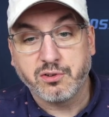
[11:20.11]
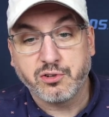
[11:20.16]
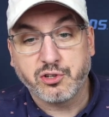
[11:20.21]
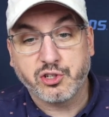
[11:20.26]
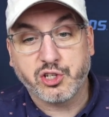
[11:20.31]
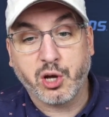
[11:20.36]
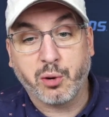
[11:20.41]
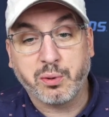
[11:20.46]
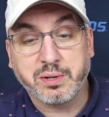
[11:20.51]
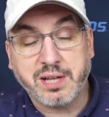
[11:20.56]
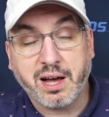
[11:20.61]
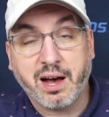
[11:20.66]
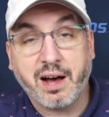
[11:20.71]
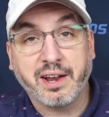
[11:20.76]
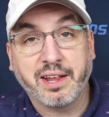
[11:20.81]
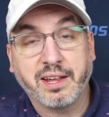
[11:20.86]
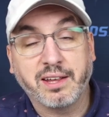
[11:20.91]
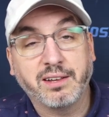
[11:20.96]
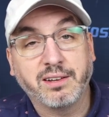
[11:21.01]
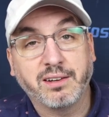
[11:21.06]

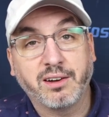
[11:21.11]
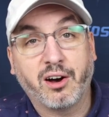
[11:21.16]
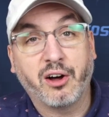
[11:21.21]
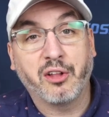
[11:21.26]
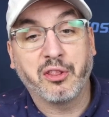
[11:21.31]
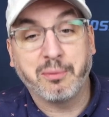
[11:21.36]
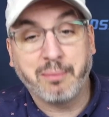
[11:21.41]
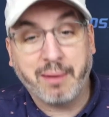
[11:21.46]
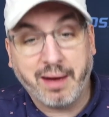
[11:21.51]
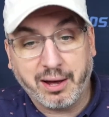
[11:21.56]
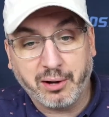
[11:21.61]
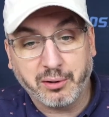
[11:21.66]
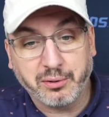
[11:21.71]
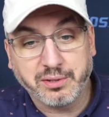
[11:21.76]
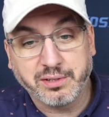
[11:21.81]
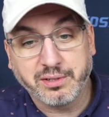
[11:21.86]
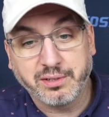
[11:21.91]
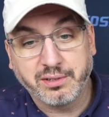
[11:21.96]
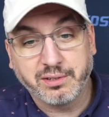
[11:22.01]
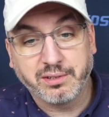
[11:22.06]
Shohei on the
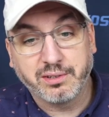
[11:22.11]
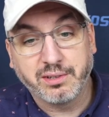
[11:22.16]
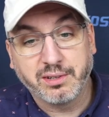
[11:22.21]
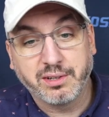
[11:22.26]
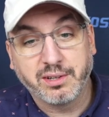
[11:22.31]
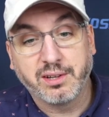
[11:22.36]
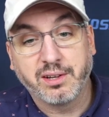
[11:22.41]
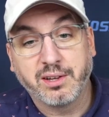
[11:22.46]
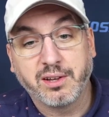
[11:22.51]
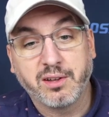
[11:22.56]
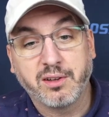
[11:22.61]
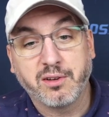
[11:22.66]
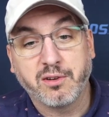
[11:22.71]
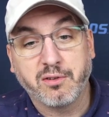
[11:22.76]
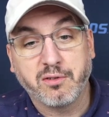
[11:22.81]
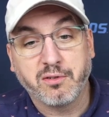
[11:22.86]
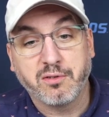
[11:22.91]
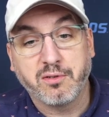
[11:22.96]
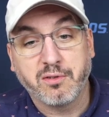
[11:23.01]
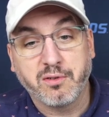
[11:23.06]
mound.
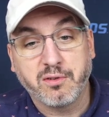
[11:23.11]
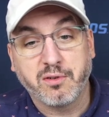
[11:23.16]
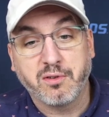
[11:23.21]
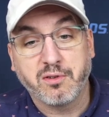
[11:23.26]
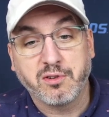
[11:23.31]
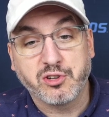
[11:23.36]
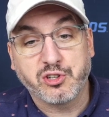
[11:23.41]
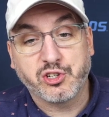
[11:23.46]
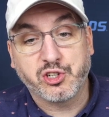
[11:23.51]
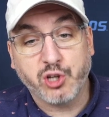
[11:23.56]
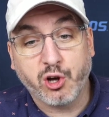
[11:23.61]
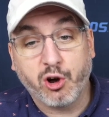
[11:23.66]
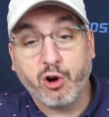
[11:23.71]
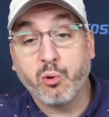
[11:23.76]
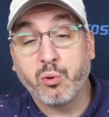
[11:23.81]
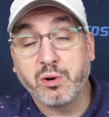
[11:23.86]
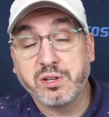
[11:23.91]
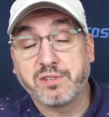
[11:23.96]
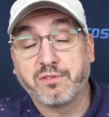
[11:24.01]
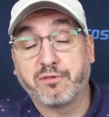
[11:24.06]
Show
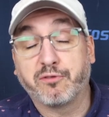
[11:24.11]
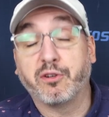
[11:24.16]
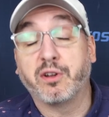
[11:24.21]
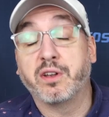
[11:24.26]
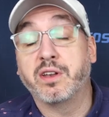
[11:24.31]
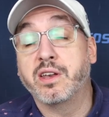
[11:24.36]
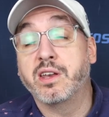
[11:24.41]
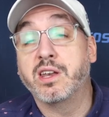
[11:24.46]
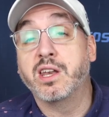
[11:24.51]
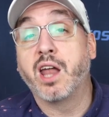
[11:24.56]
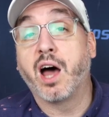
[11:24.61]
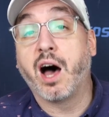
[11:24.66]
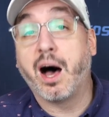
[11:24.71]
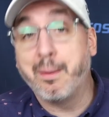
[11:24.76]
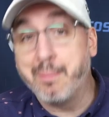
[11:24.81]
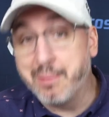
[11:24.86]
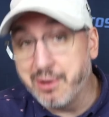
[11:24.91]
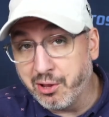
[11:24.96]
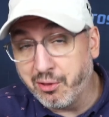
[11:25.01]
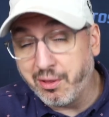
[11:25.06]
was
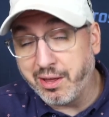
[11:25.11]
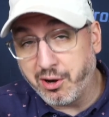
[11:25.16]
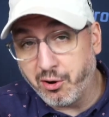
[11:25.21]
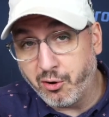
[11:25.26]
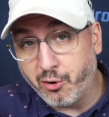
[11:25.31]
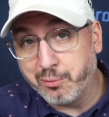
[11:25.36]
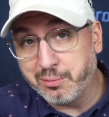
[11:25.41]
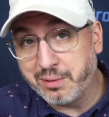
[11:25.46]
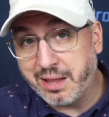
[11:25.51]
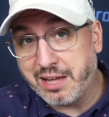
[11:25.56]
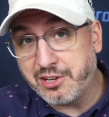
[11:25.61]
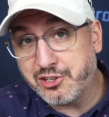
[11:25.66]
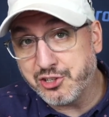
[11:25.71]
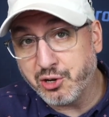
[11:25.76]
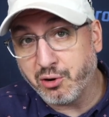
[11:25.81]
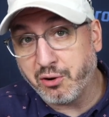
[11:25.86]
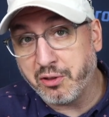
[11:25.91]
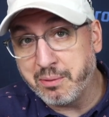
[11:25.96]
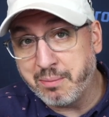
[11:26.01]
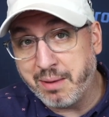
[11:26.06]
phenomenal at home last
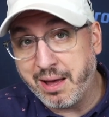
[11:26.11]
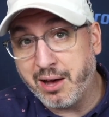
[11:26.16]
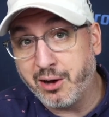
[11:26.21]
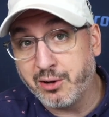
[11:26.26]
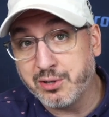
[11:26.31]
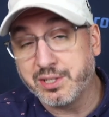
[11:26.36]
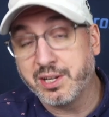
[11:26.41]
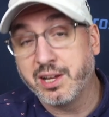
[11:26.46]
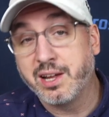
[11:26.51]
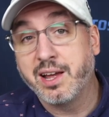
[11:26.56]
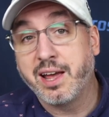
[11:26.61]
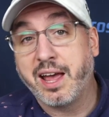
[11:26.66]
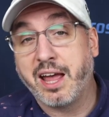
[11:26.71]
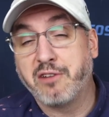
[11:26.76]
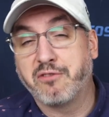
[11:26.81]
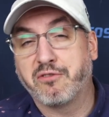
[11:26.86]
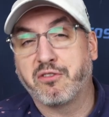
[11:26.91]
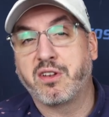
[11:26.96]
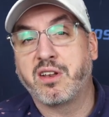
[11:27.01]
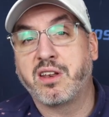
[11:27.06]
year on the mound
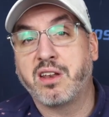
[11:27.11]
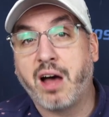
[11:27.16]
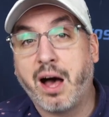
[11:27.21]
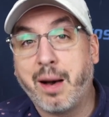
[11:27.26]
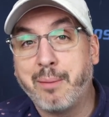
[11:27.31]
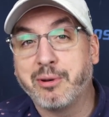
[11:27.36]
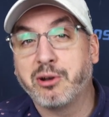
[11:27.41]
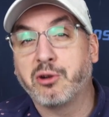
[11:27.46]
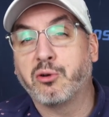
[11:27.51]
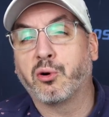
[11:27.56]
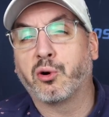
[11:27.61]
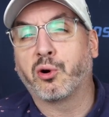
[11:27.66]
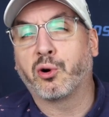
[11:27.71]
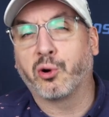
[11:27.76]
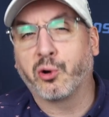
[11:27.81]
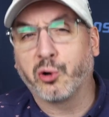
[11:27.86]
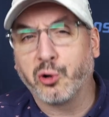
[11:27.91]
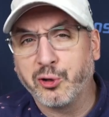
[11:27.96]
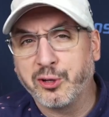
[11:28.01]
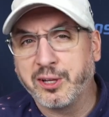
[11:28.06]
and phenomenal
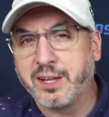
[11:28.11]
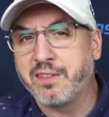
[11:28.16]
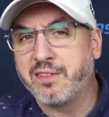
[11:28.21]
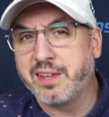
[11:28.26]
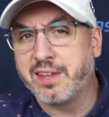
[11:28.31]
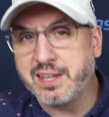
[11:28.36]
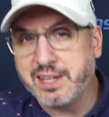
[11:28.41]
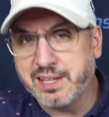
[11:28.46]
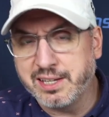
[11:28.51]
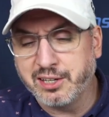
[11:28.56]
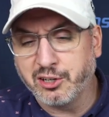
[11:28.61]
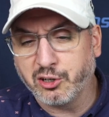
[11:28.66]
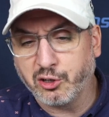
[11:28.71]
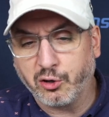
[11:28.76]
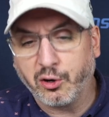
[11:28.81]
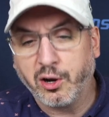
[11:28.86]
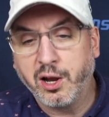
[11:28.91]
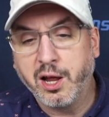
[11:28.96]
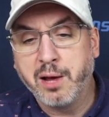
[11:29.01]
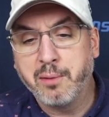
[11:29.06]
early in the
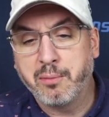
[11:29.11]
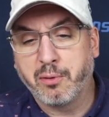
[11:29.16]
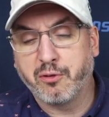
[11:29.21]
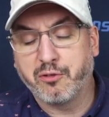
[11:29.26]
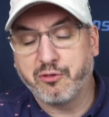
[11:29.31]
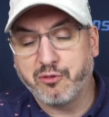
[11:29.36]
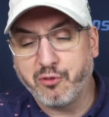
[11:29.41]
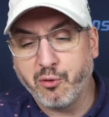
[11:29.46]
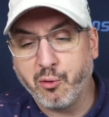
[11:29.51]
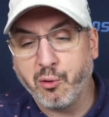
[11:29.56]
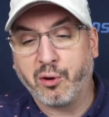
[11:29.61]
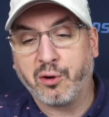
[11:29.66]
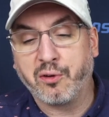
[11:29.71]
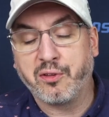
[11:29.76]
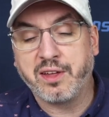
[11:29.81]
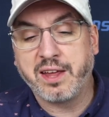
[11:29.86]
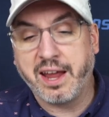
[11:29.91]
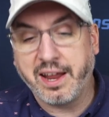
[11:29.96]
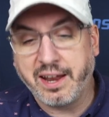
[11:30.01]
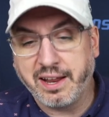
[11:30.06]
year before
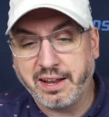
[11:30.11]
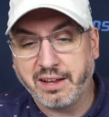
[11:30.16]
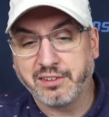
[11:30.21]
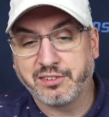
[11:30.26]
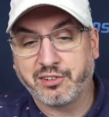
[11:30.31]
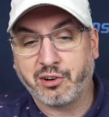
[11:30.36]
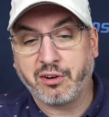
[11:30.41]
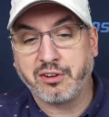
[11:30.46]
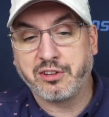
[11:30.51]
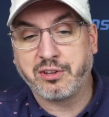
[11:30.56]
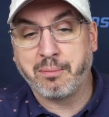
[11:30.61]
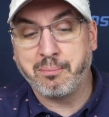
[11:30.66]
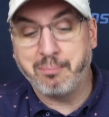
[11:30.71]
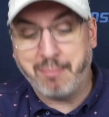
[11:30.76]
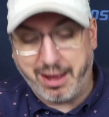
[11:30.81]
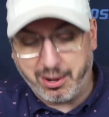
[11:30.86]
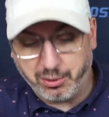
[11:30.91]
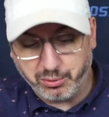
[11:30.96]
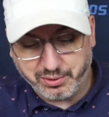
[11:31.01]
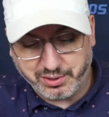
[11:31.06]
the innings started to
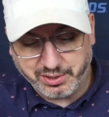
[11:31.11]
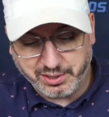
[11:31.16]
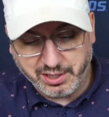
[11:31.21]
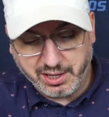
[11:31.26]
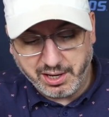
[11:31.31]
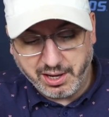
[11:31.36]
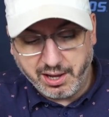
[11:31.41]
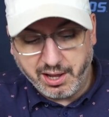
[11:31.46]
mount.